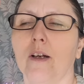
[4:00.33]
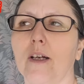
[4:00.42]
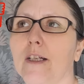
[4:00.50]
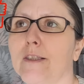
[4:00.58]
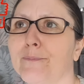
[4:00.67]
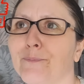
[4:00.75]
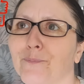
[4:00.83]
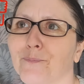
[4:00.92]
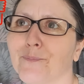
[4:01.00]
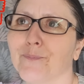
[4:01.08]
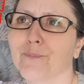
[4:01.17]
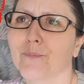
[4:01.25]
Um,
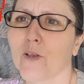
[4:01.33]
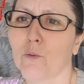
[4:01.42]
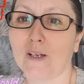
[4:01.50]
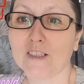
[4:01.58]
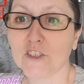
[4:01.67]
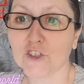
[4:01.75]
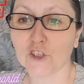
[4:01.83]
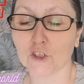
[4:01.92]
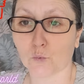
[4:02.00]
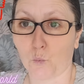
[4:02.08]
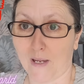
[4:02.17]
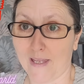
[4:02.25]
why didn't she
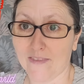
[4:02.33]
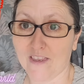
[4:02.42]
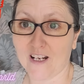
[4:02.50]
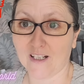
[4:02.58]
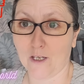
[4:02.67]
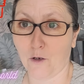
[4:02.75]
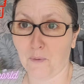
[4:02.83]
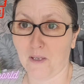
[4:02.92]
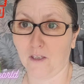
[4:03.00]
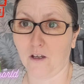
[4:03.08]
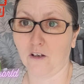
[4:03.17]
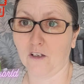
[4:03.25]
just wait that little
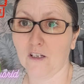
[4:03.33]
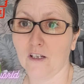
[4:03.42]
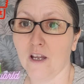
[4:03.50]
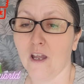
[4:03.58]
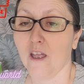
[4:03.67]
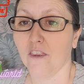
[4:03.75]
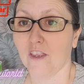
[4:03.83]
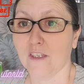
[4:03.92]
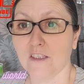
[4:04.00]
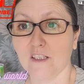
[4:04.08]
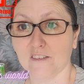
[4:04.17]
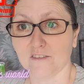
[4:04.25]
bit longer?
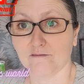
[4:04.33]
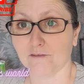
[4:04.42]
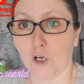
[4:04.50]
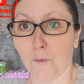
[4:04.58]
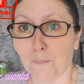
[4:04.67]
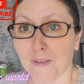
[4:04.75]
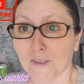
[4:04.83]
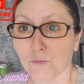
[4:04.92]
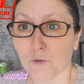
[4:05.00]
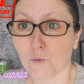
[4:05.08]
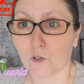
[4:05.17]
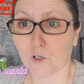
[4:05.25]
Then companies
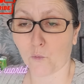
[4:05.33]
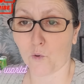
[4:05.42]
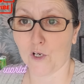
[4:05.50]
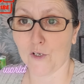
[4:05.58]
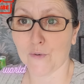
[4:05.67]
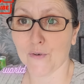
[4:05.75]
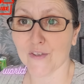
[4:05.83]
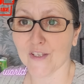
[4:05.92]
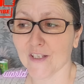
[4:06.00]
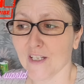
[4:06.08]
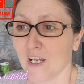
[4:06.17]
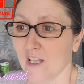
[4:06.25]
would want to work with
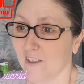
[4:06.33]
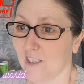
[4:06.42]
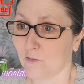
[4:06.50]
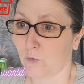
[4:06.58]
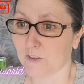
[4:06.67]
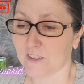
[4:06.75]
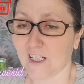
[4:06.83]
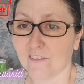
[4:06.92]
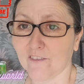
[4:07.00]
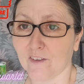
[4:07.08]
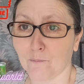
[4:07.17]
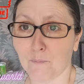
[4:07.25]
her. They'd want to
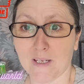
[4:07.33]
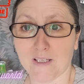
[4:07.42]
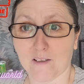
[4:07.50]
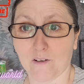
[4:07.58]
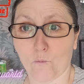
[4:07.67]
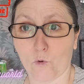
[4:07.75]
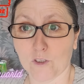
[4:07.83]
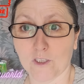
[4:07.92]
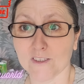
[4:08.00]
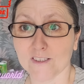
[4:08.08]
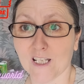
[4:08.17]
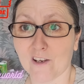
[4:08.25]
have make
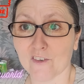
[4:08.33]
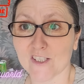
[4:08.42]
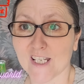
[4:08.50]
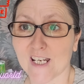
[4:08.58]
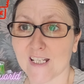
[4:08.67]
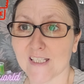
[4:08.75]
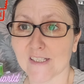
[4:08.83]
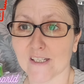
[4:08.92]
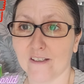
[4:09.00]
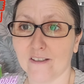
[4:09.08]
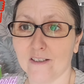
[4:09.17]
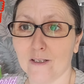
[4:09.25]
wanted to advertise
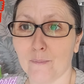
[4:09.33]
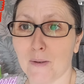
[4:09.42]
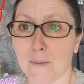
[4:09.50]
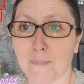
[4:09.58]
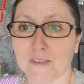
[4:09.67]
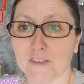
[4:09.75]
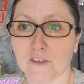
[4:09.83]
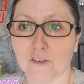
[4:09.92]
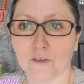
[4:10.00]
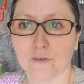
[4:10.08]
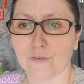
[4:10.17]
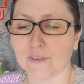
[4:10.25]
uh, baby
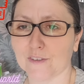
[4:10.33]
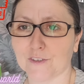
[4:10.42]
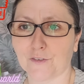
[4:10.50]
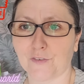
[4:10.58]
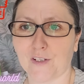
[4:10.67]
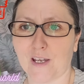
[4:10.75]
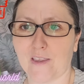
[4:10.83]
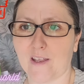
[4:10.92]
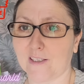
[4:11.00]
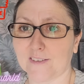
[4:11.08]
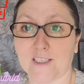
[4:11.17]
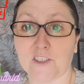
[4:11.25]
stuff and stuff like that,
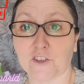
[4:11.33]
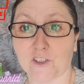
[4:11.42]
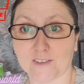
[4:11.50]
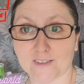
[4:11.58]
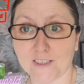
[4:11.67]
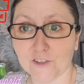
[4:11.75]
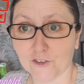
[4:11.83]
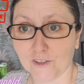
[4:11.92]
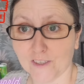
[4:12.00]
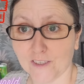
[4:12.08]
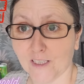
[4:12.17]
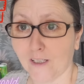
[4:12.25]
etc.,
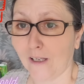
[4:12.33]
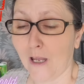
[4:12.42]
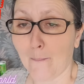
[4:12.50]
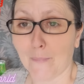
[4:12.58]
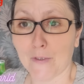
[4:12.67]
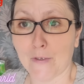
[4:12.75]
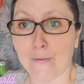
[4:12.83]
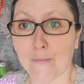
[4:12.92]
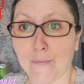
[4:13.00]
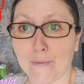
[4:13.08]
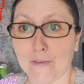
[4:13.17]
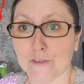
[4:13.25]
etc. But
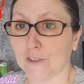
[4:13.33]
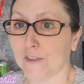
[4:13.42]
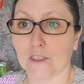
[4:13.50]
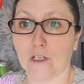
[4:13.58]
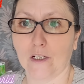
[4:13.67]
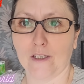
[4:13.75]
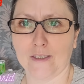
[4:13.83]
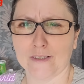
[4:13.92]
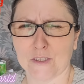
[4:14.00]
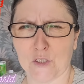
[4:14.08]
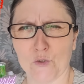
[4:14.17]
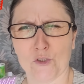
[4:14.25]
no, she's got a
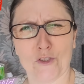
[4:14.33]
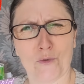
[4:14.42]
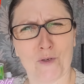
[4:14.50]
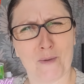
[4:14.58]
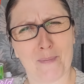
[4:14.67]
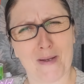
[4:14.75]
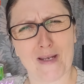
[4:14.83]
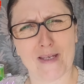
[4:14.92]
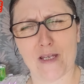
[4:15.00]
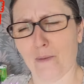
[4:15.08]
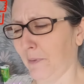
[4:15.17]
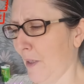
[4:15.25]
list. Who's going to want to
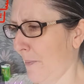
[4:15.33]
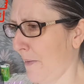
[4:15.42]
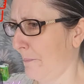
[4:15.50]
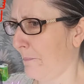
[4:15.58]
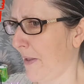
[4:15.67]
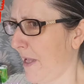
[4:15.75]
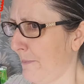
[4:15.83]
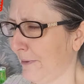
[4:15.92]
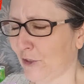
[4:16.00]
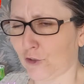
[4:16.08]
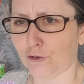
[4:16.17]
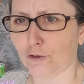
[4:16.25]
buy a blooming baby
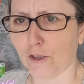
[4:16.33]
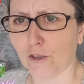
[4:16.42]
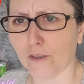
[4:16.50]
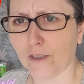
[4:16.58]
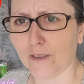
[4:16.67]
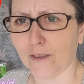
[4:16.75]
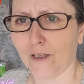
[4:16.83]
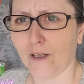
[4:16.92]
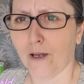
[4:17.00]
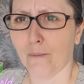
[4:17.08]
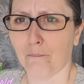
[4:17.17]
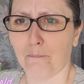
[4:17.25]
stroller?
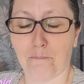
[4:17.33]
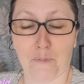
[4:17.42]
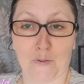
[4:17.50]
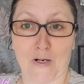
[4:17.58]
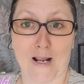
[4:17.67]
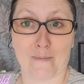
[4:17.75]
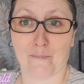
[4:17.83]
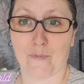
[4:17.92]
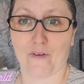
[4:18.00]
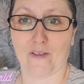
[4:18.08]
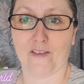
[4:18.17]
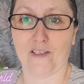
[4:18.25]

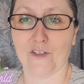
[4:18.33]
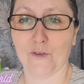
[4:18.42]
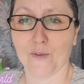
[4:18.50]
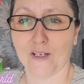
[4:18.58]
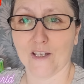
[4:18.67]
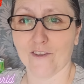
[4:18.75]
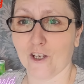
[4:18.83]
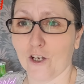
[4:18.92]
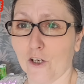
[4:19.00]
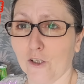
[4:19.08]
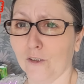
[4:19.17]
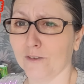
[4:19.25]
Pram in the UK, they're
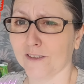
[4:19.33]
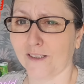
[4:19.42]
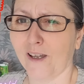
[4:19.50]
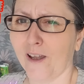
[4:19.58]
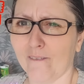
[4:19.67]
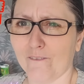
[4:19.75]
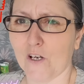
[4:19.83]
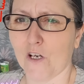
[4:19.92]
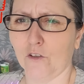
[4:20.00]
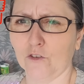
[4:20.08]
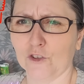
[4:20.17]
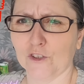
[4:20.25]
called for
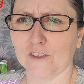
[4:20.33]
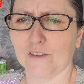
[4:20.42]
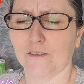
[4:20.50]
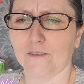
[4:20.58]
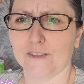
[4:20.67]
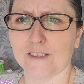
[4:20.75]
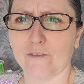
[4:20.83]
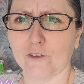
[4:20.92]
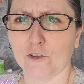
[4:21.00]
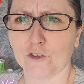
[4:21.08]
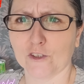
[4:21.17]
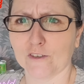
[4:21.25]
hundred seven
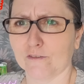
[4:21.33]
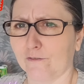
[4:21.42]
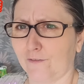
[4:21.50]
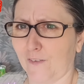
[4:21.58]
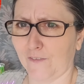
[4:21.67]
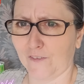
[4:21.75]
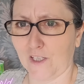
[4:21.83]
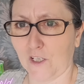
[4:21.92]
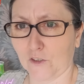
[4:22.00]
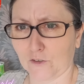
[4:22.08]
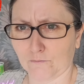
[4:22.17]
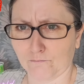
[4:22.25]
hundred and fifty 750
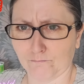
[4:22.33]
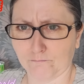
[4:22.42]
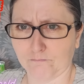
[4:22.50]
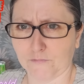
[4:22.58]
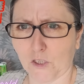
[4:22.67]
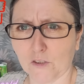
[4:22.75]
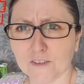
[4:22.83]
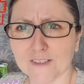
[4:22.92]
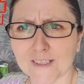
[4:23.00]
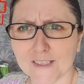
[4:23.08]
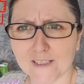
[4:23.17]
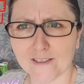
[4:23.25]
odd dollars,
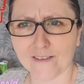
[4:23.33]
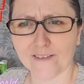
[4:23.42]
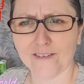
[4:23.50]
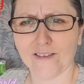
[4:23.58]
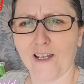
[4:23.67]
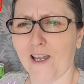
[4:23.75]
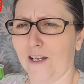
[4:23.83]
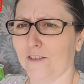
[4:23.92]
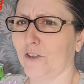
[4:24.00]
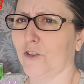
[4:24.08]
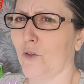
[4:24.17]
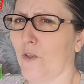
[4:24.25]
is it? In, I
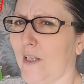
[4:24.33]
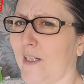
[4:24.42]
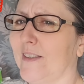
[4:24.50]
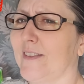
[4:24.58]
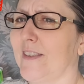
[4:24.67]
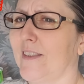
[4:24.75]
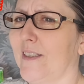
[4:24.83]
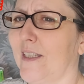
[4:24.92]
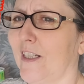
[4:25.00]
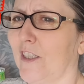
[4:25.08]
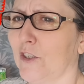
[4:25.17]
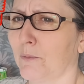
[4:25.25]
don't know what that is in
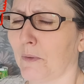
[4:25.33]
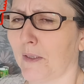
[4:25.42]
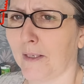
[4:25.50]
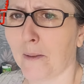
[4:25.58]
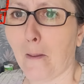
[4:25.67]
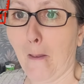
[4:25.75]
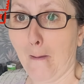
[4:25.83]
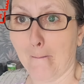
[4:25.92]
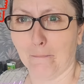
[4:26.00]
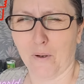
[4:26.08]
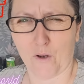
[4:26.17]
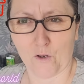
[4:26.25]
English money.
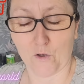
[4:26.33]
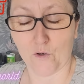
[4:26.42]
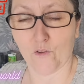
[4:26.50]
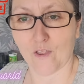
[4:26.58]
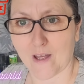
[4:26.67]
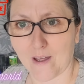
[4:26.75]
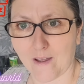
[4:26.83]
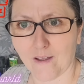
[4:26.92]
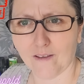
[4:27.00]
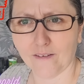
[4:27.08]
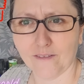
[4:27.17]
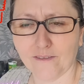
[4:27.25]
But who the
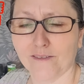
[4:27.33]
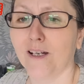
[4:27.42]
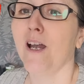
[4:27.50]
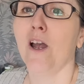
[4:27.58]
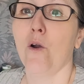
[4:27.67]
hell?